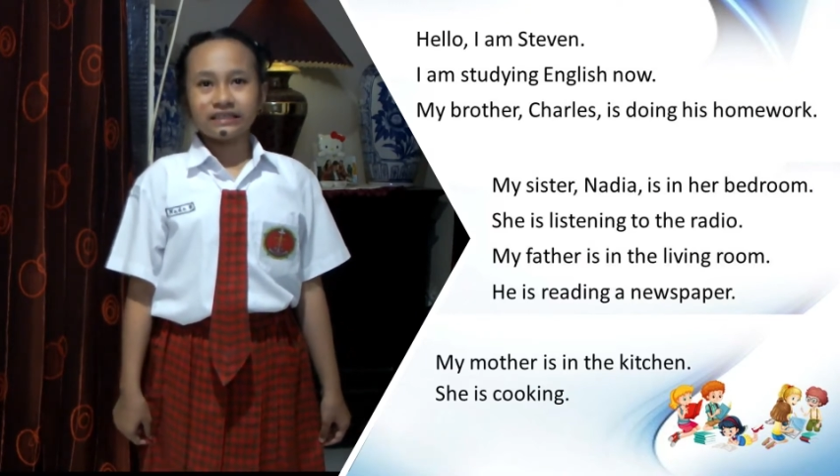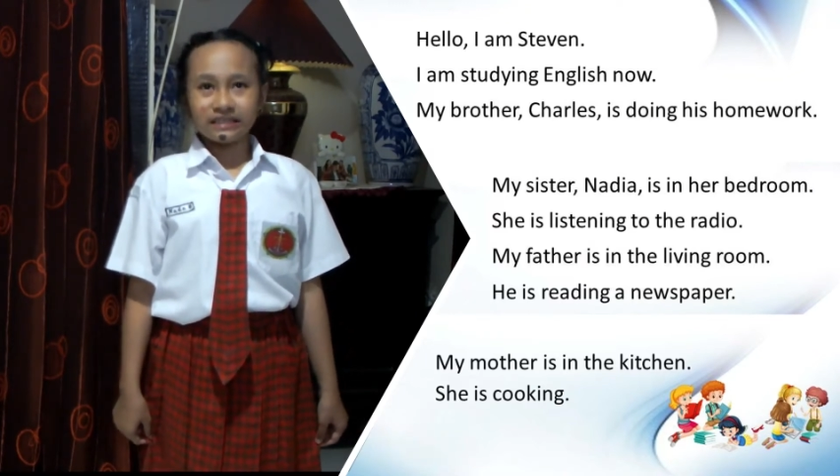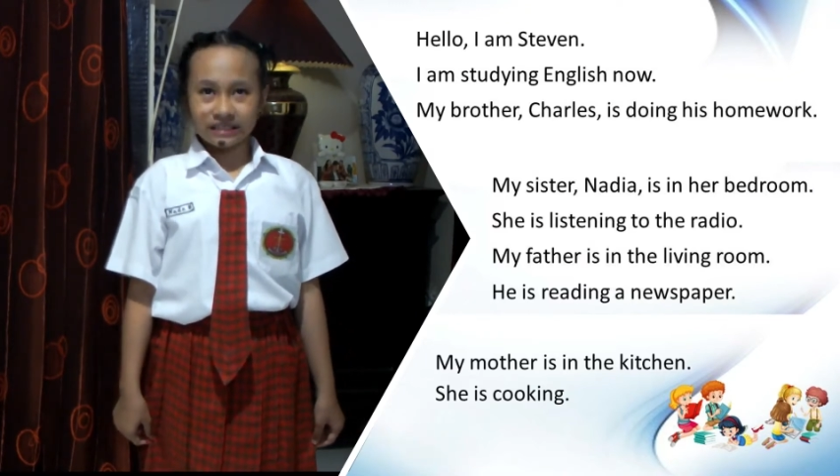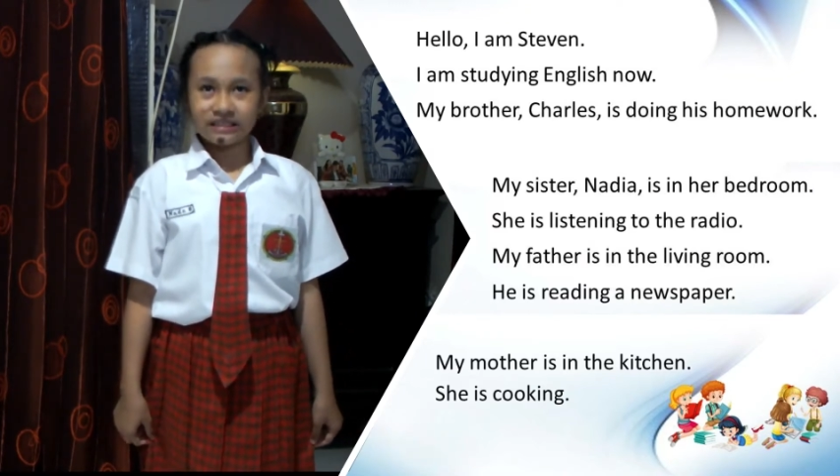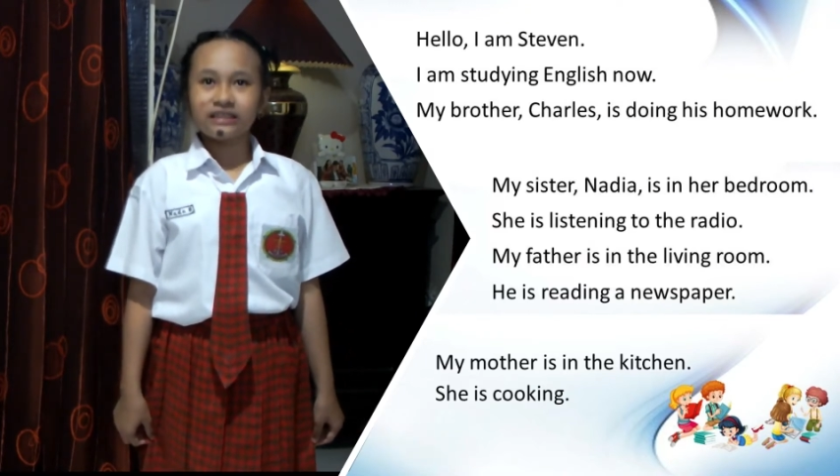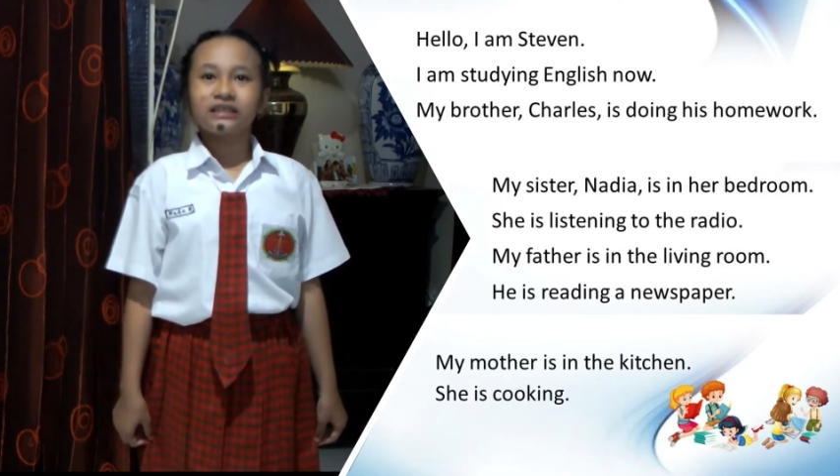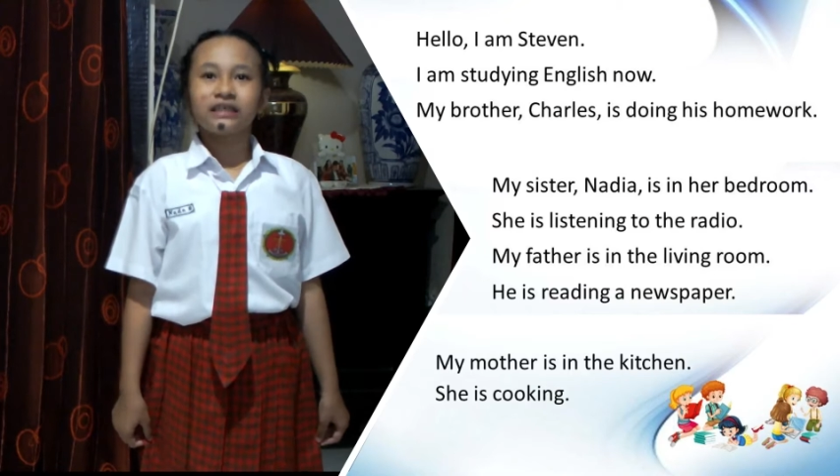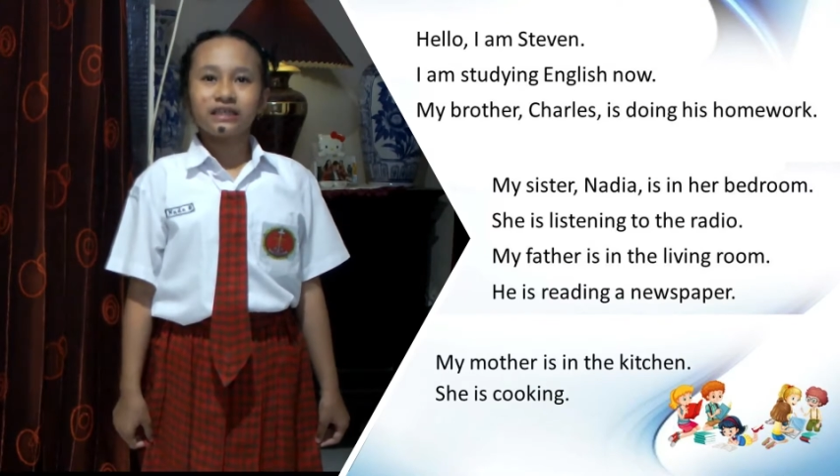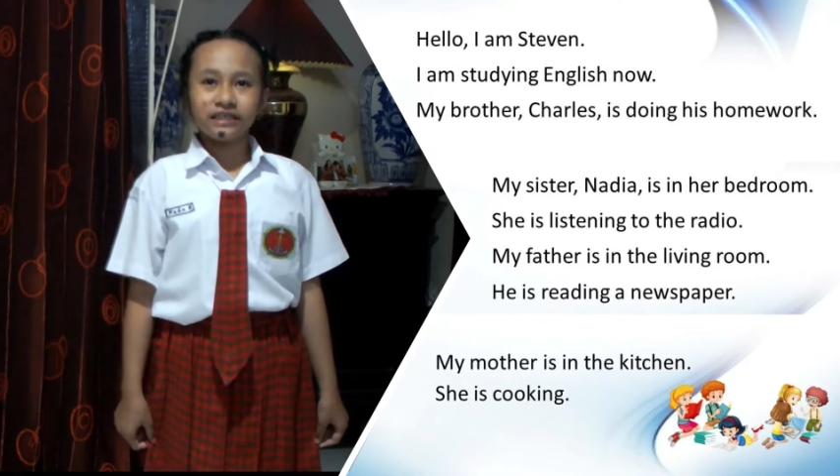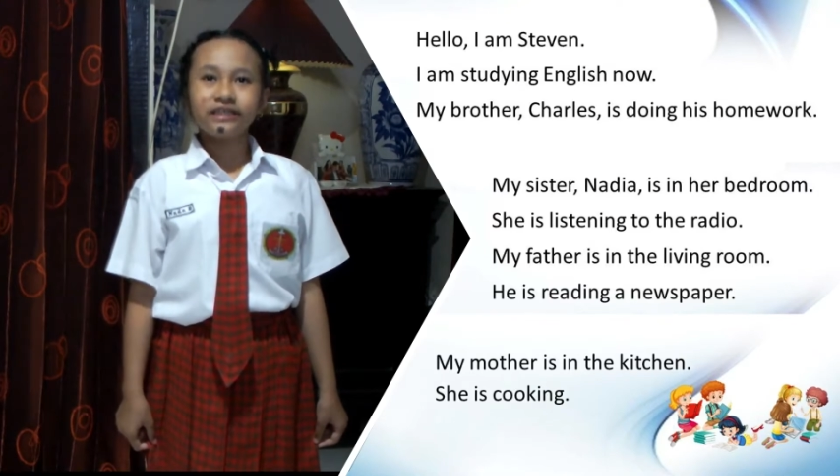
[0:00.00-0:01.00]
is
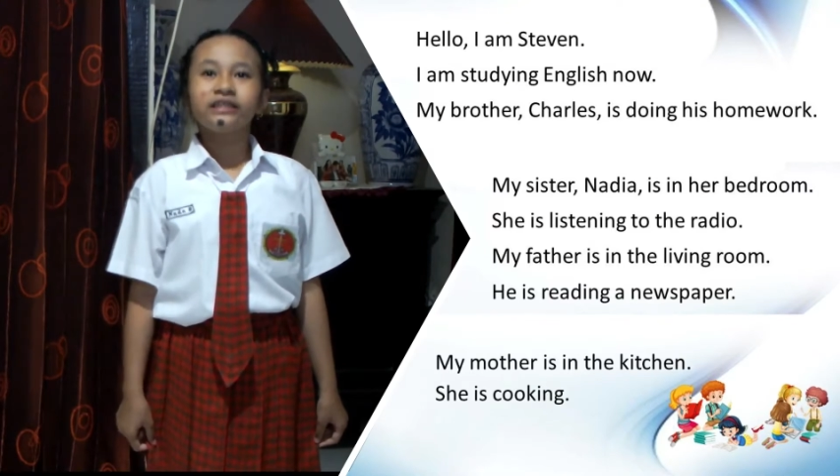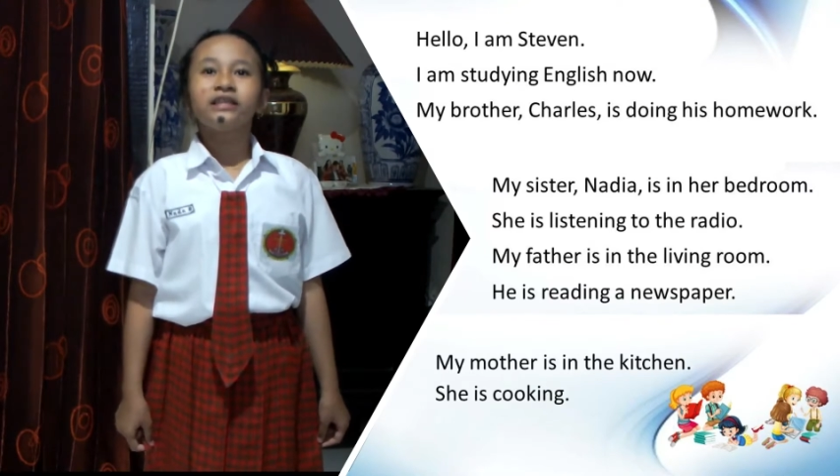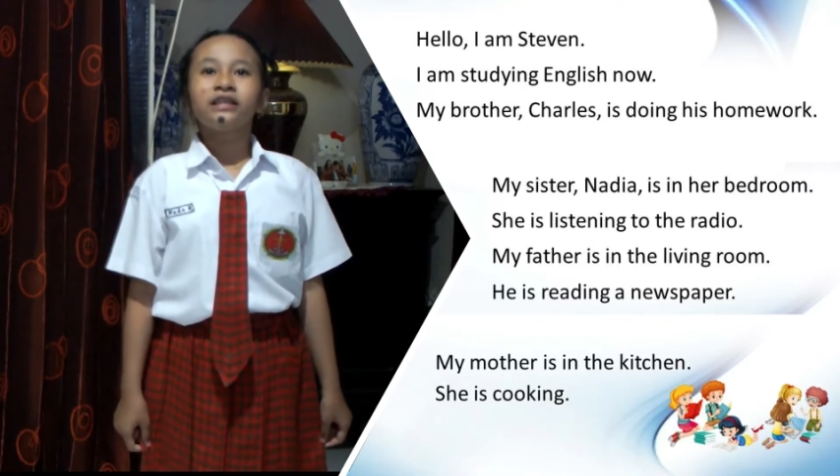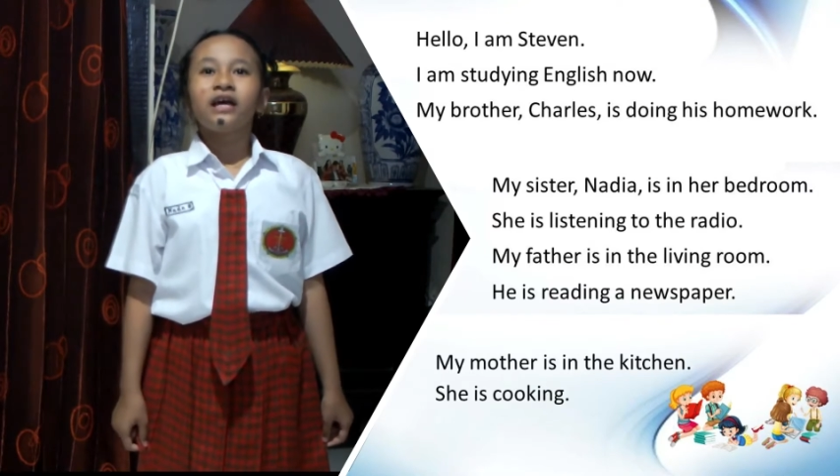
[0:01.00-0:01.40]
in